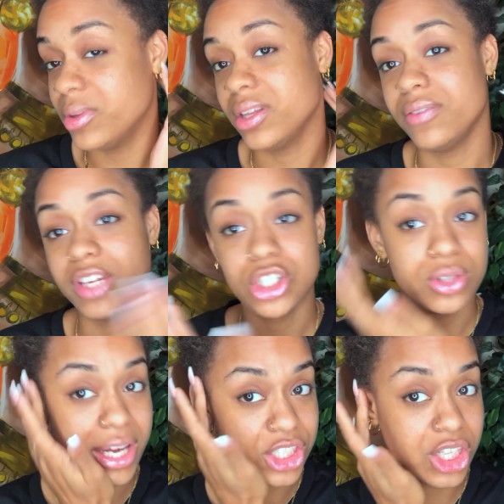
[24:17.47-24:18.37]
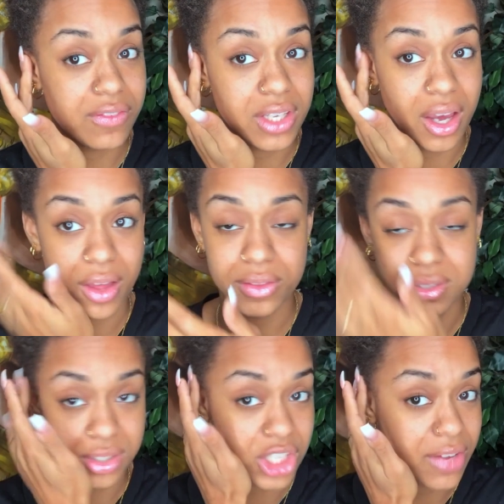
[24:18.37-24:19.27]
but then eventually I shaved
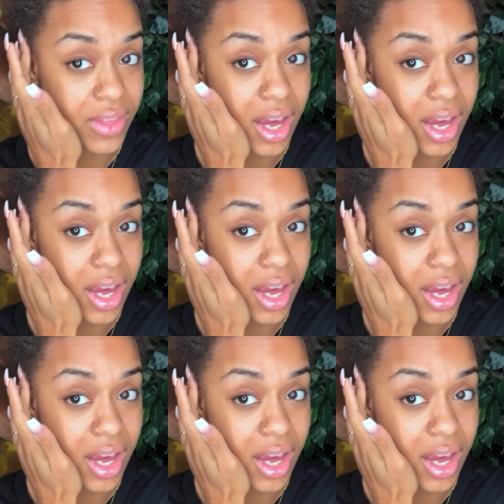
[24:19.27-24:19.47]
the